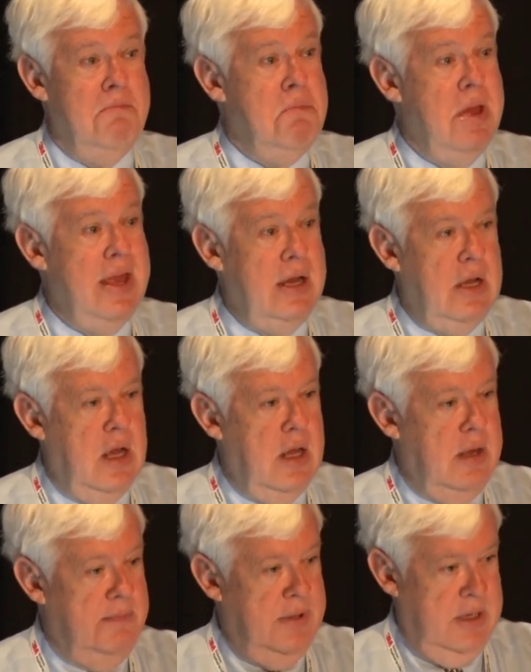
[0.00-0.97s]
may
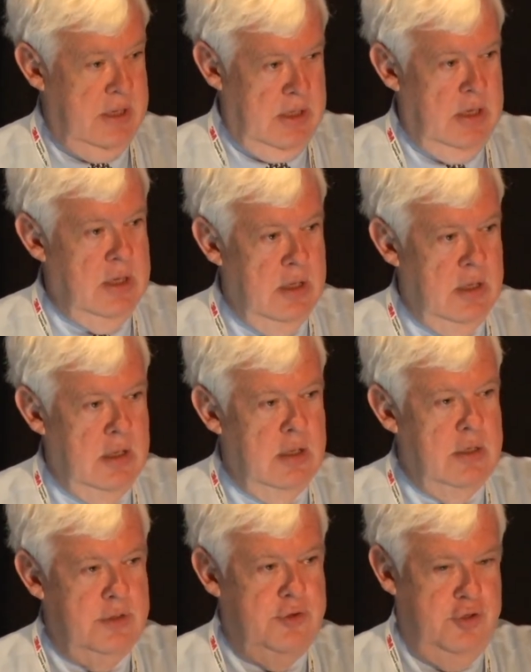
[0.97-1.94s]
not be
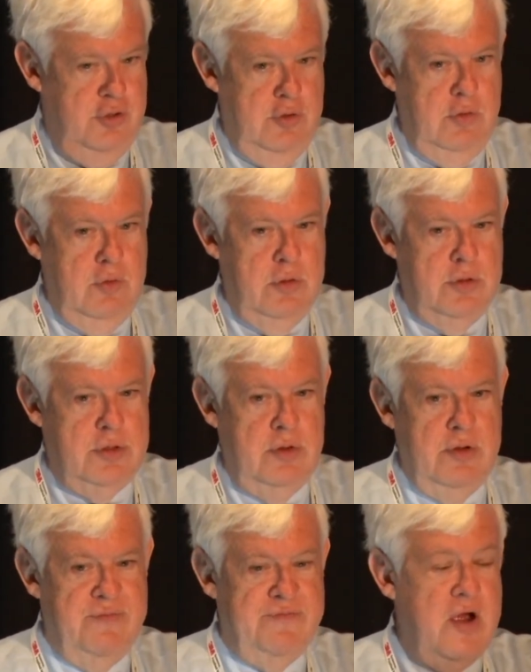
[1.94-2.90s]
due
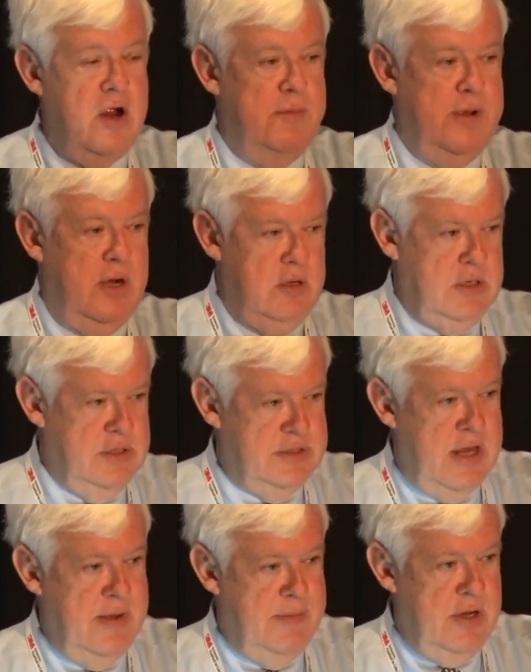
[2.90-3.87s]
to environmental
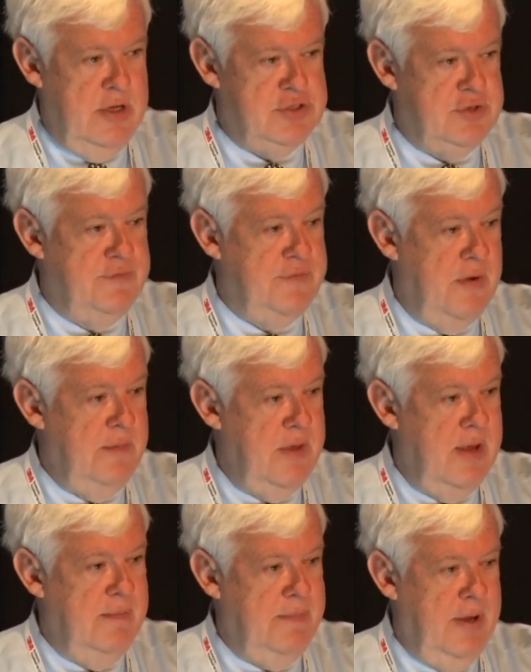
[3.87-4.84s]
contamination from
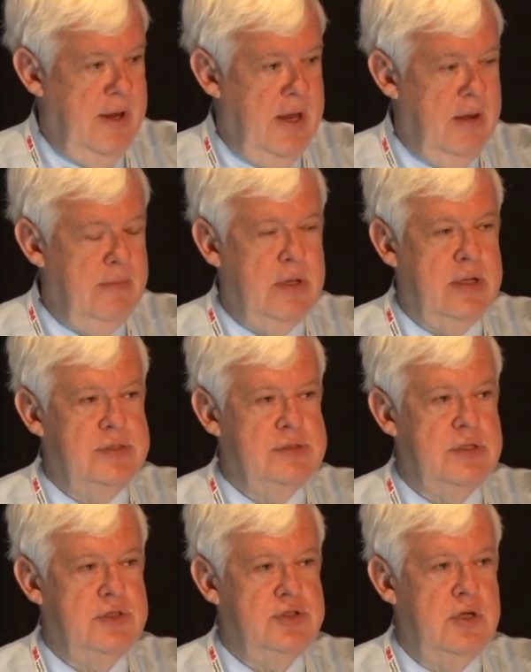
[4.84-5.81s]
that plant
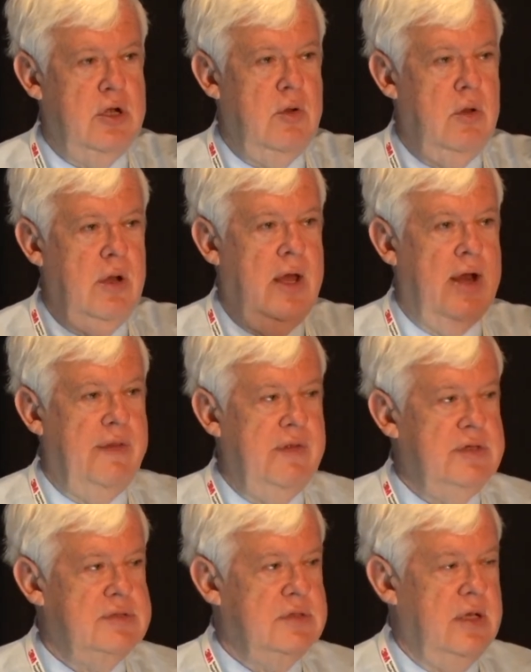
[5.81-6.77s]
because as you know, a lot of
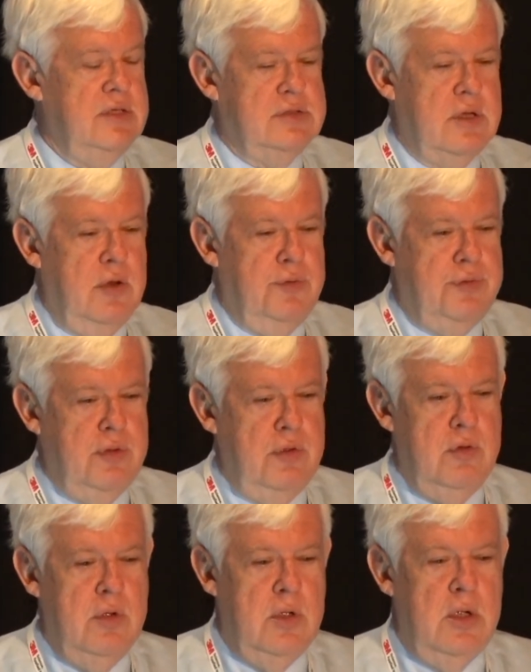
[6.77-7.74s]
these things go
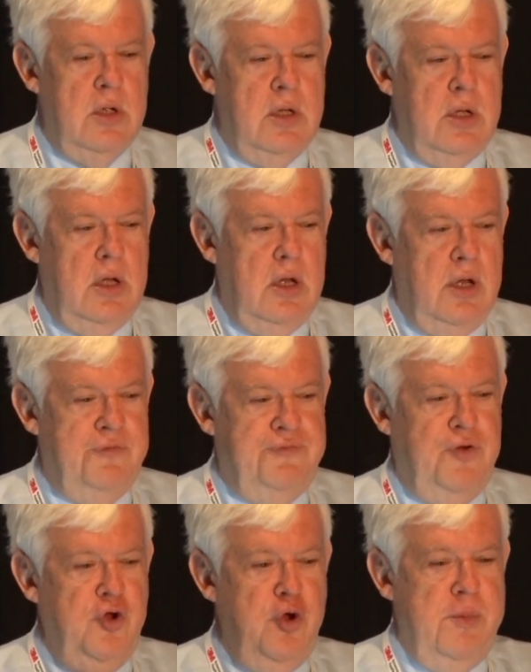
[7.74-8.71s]
through uh,
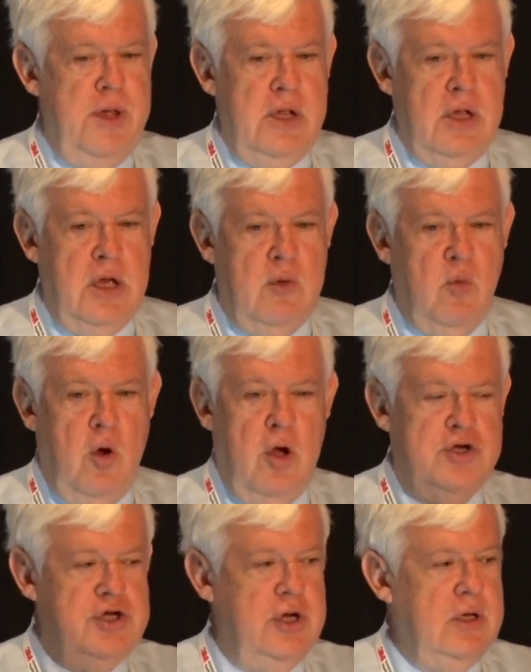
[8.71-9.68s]
fluming and
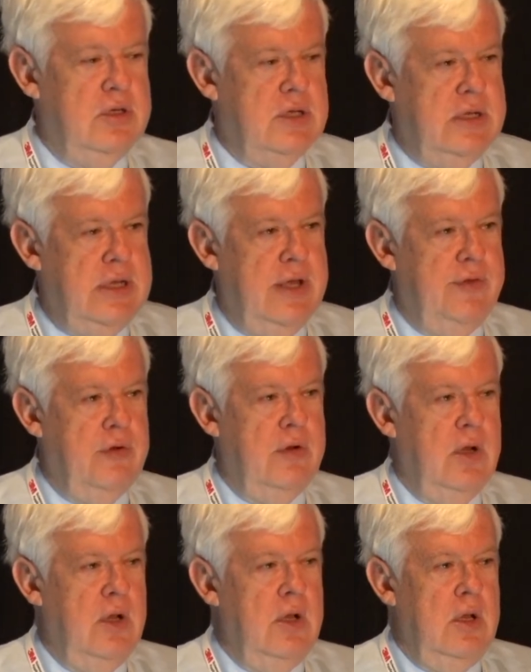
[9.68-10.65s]
washing
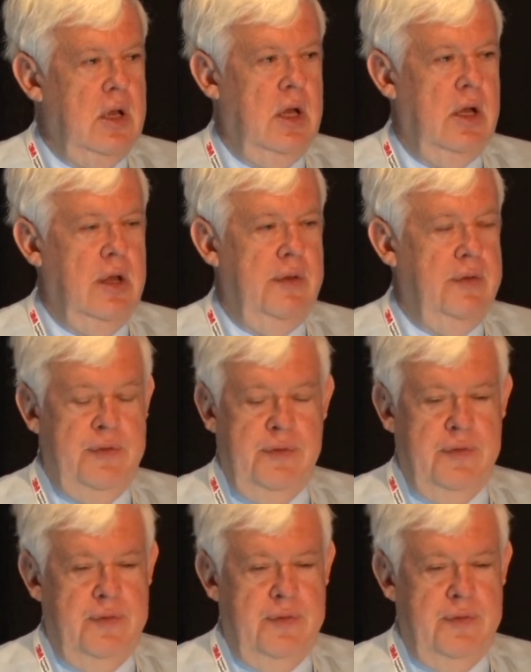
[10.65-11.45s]
together. Uh,